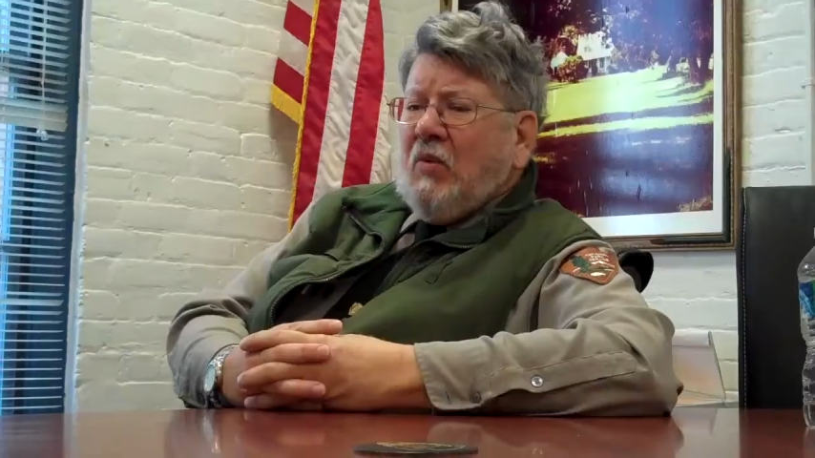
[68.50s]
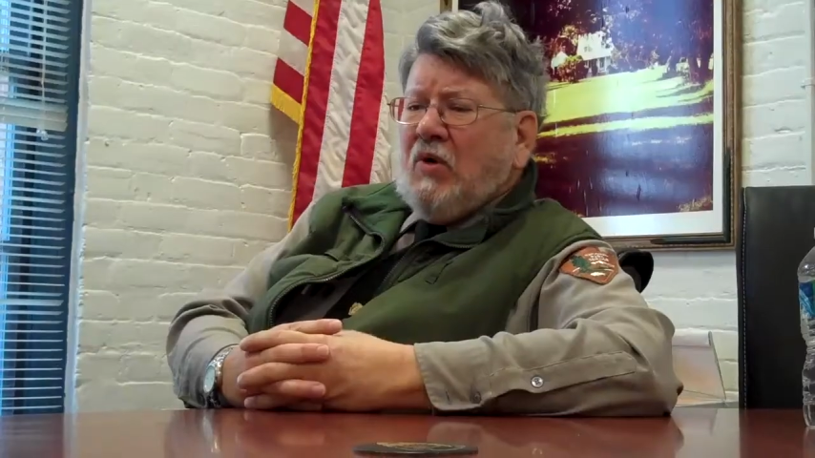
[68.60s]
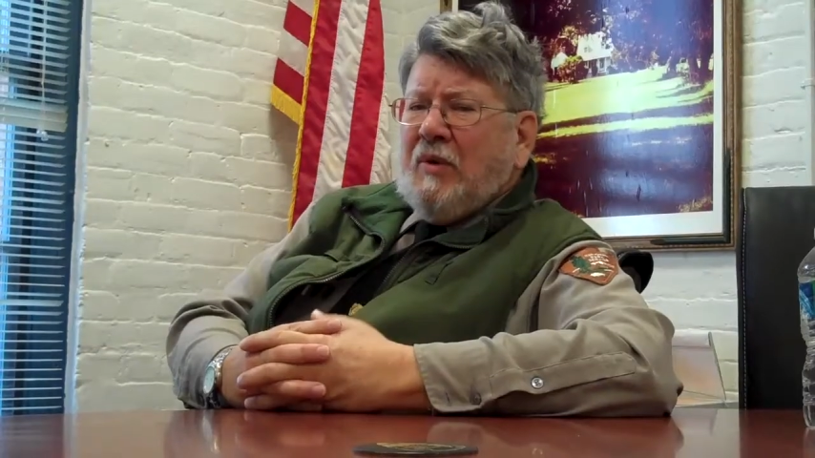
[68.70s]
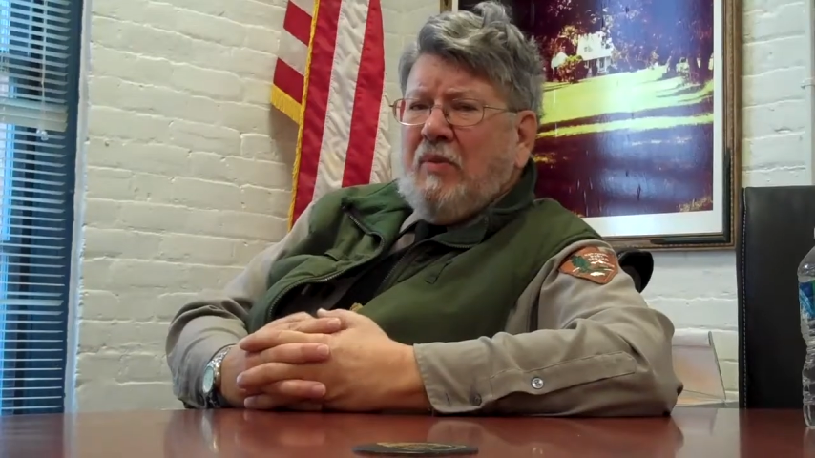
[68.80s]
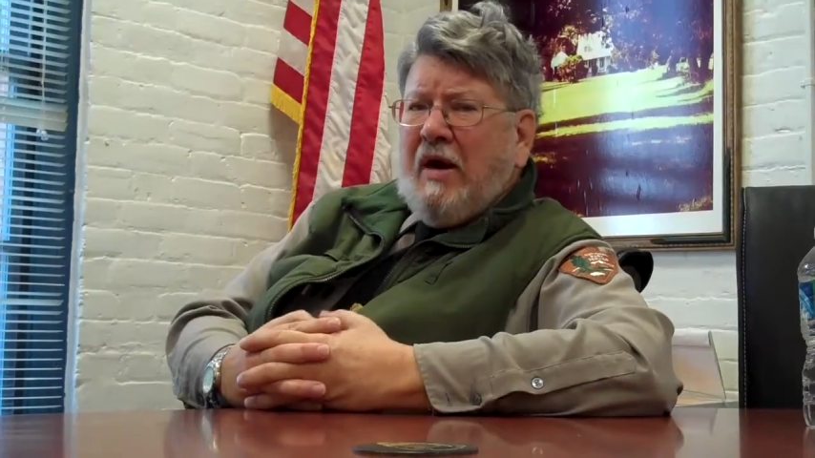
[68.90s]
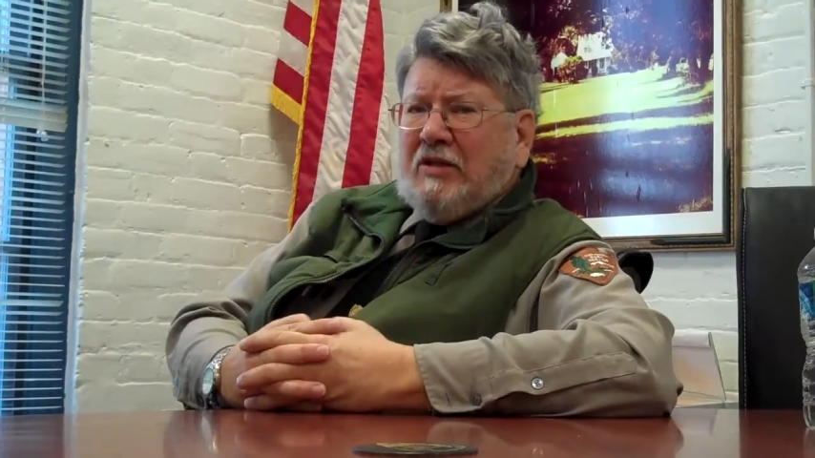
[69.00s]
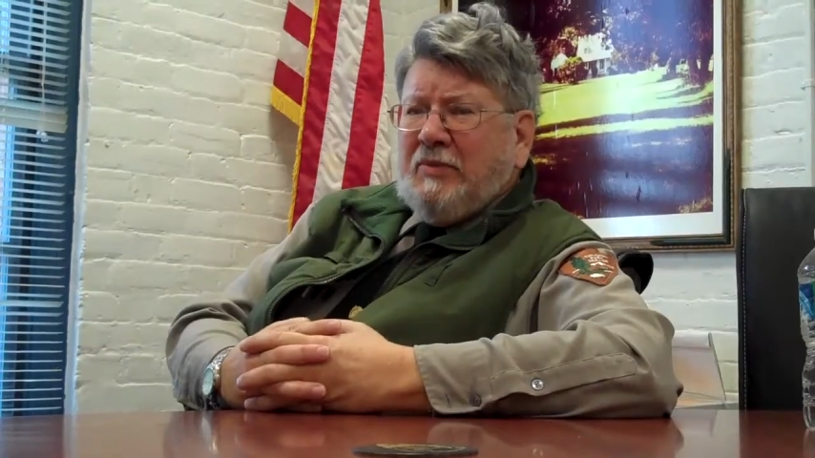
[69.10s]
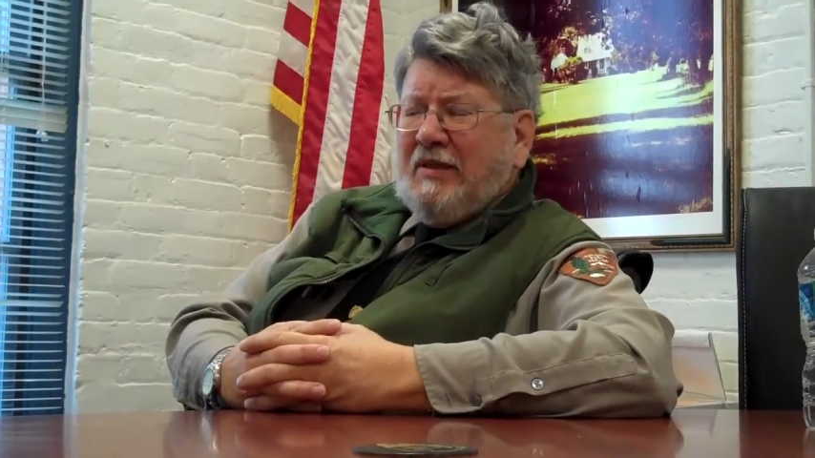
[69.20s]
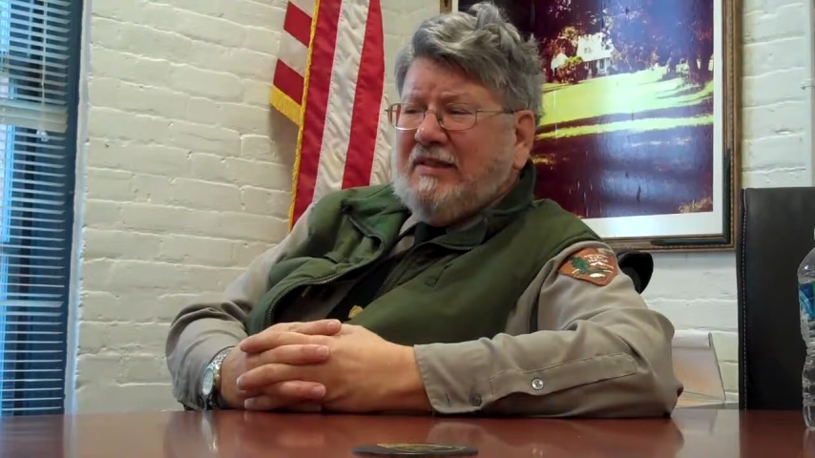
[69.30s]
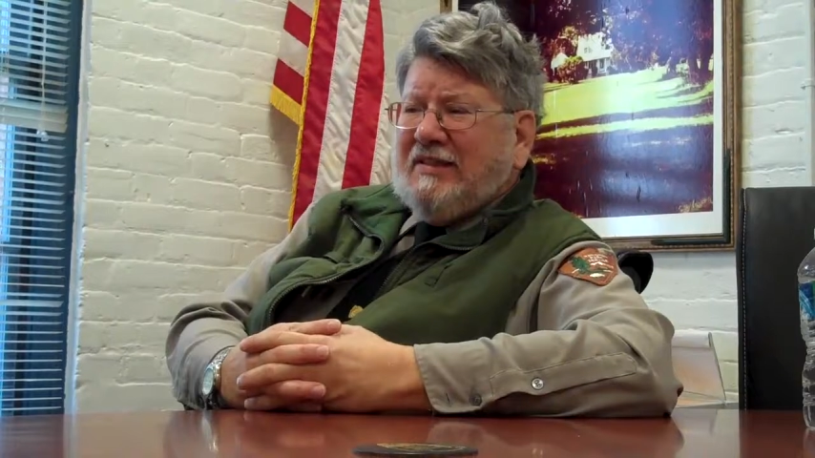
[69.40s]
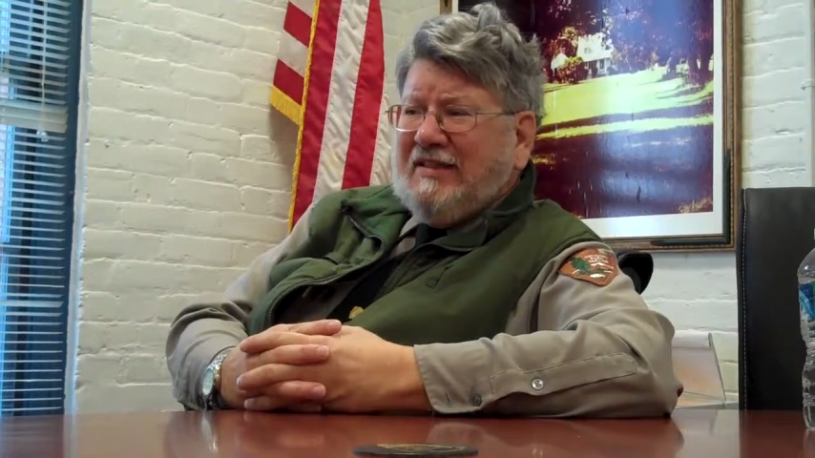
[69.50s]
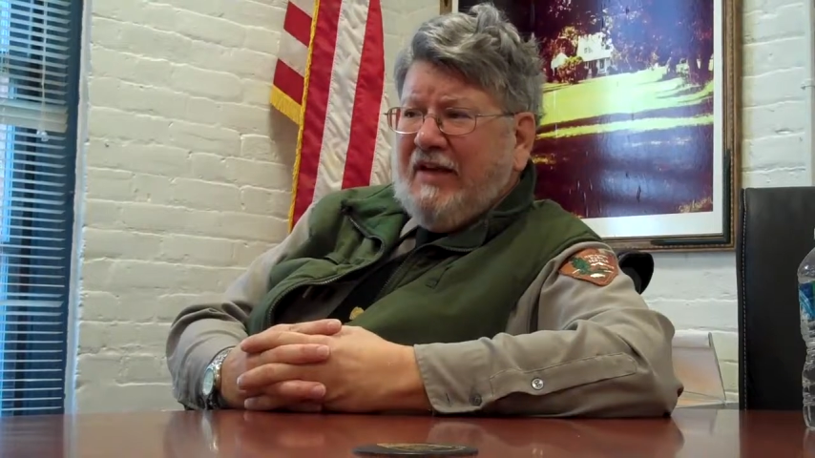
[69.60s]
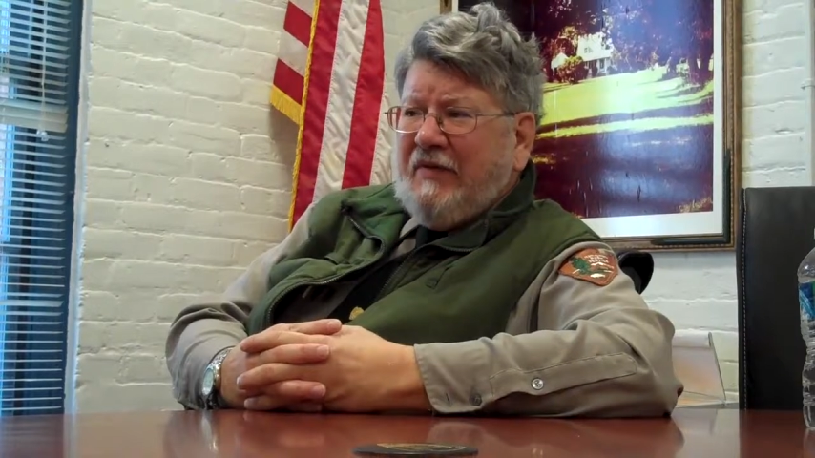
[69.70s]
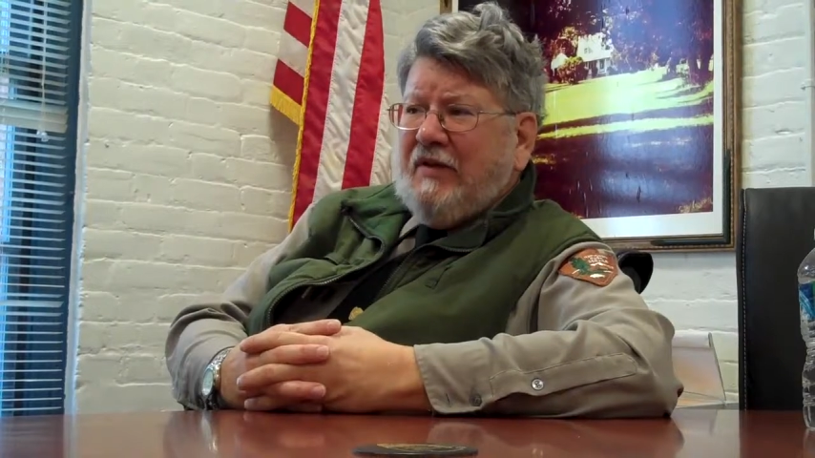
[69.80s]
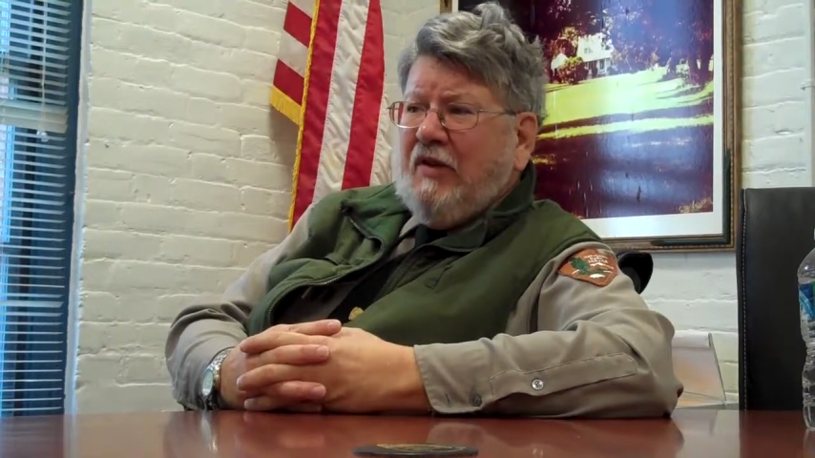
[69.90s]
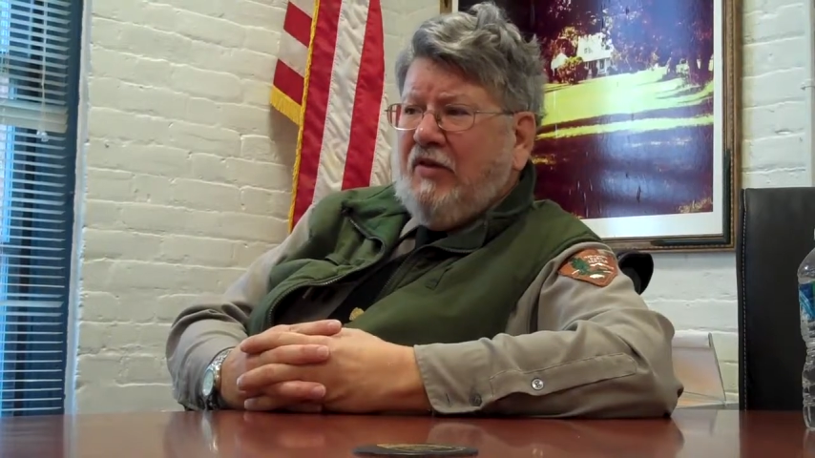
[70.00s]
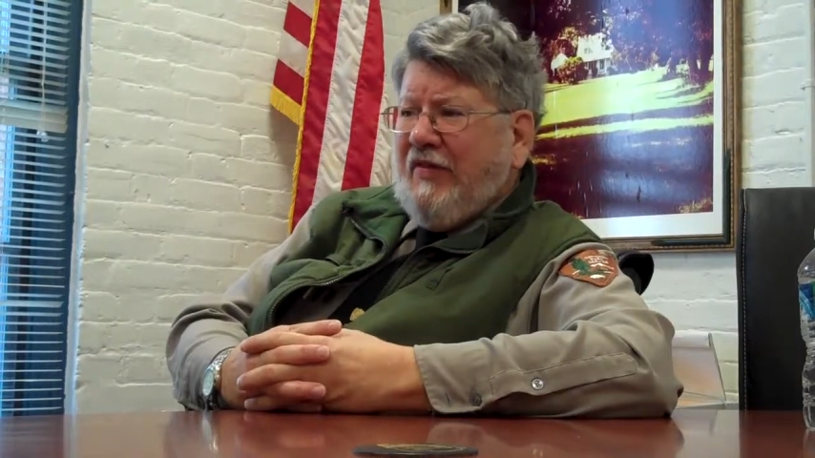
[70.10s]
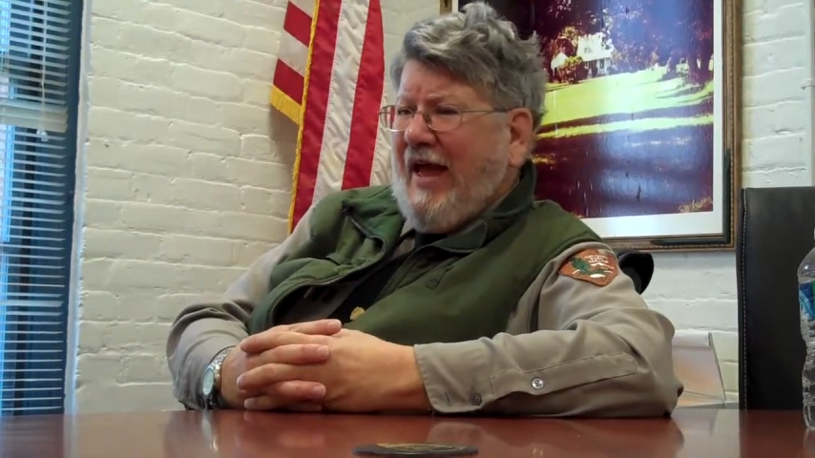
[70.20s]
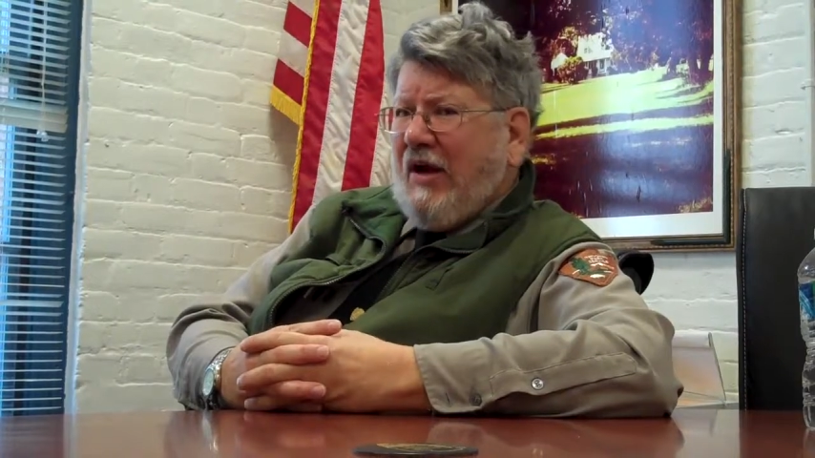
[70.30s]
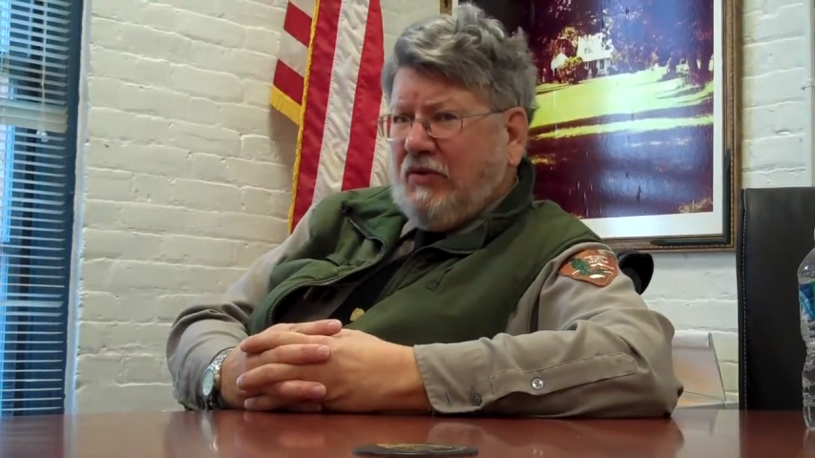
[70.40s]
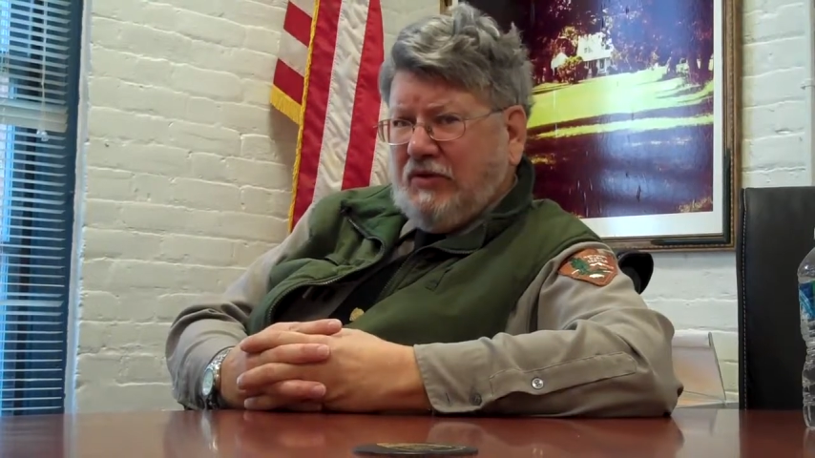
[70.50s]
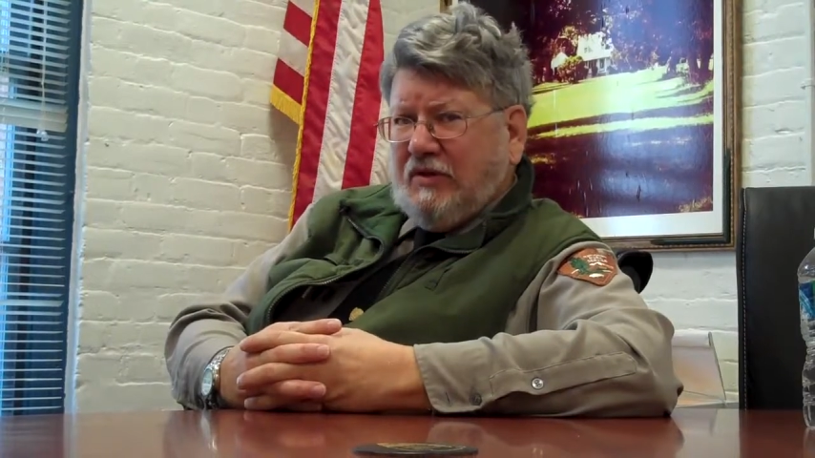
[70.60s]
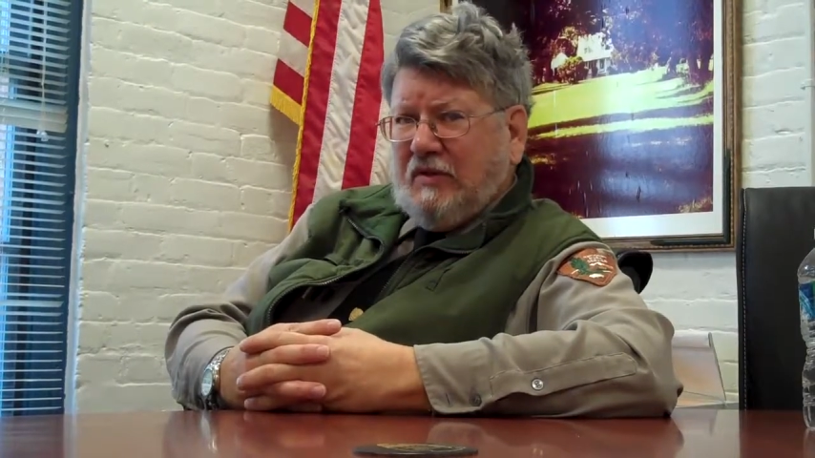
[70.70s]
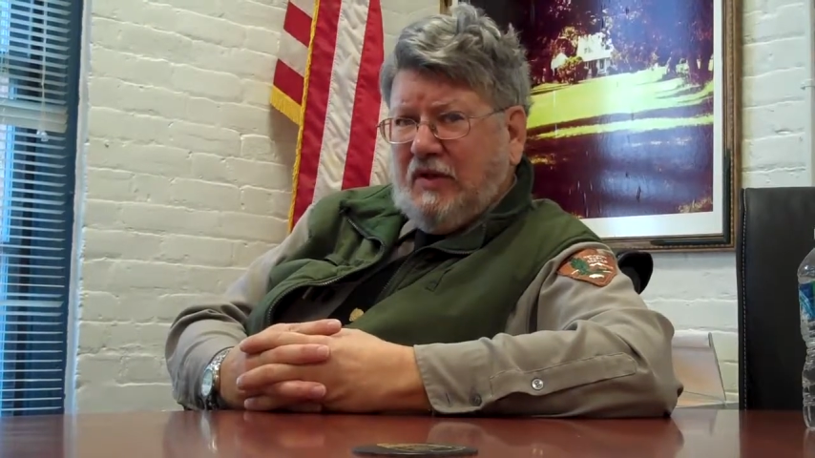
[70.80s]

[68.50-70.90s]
were approximately 7,000